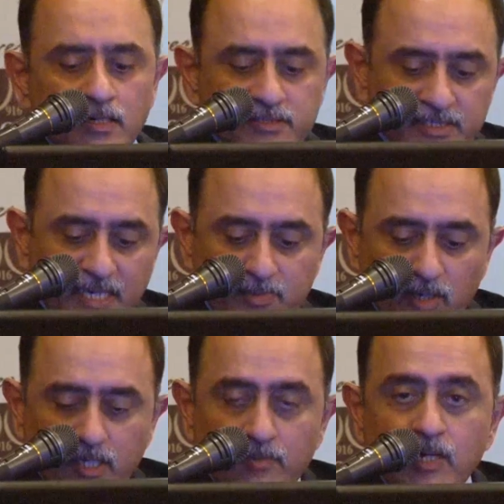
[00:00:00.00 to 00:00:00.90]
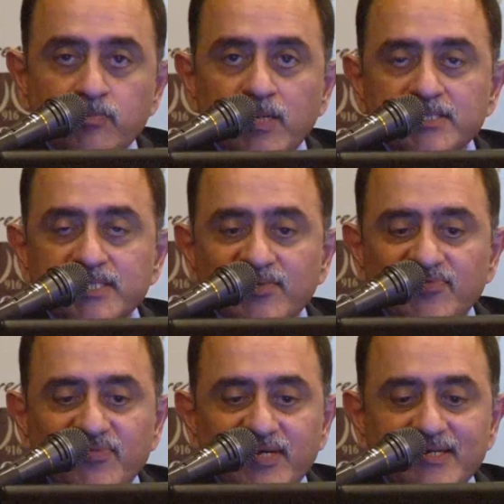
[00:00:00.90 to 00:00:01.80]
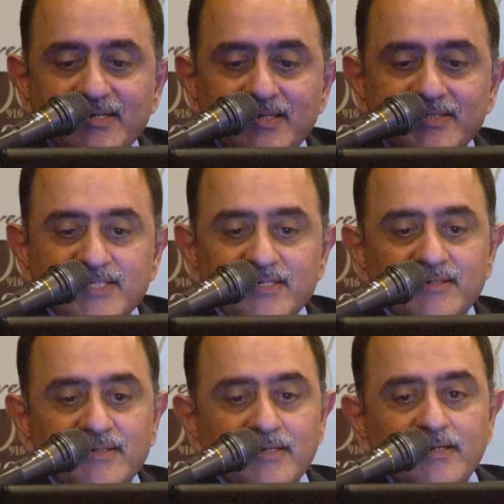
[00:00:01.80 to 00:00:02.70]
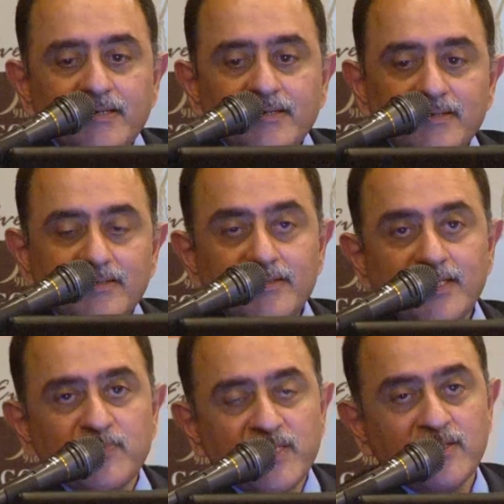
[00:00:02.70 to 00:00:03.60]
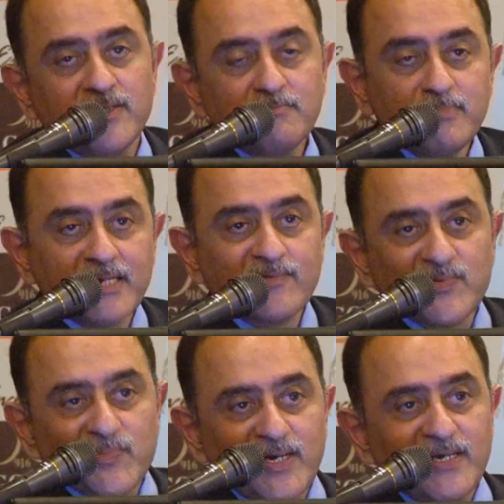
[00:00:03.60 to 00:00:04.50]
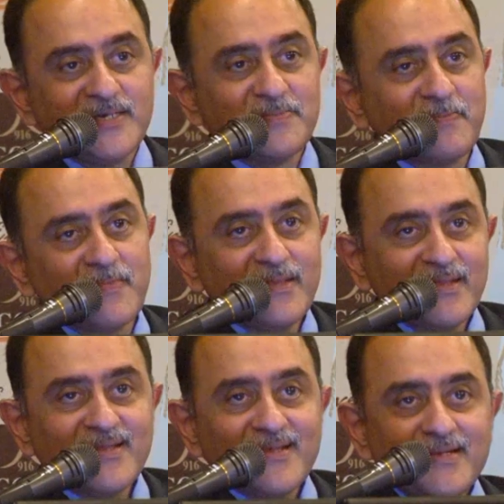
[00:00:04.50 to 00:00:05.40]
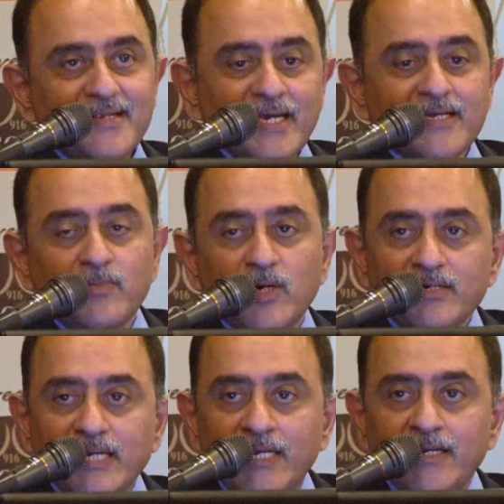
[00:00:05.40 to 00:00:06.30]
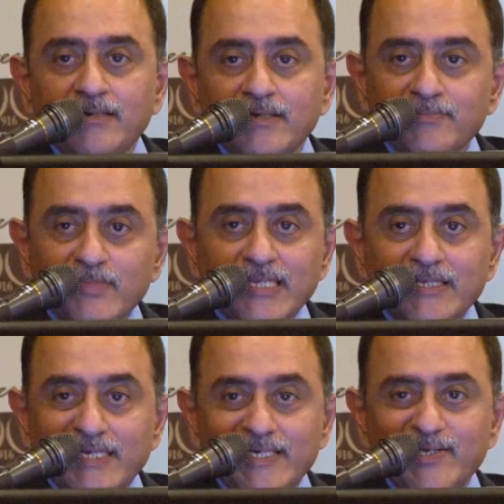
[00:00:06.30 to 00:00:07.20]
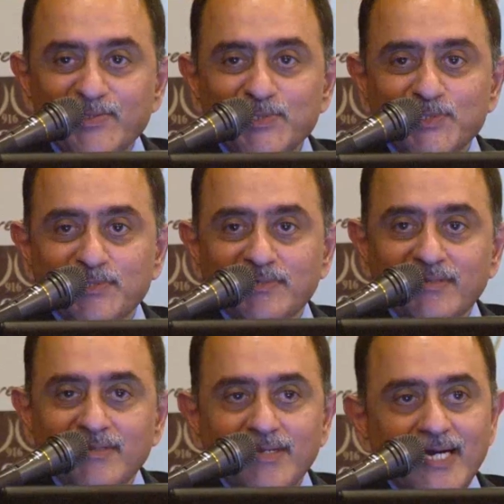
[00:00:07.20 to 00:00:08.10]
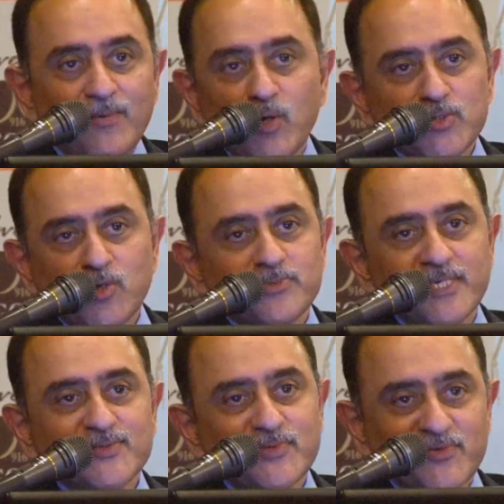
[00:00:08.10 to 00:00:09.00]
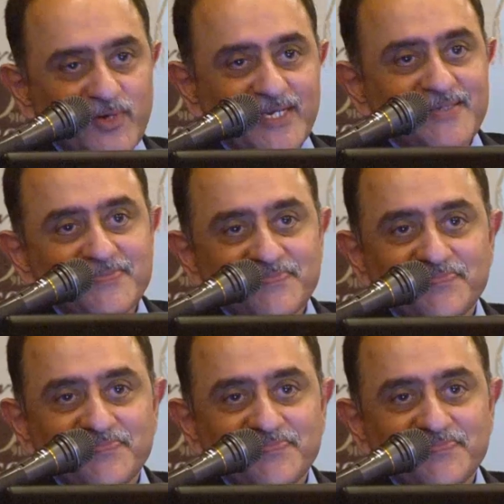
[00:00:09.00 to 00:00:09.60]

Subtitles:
Since I'm talking about myself, and I said, let me begin with like about 900 million Indians, I'm also obsessed with cricket.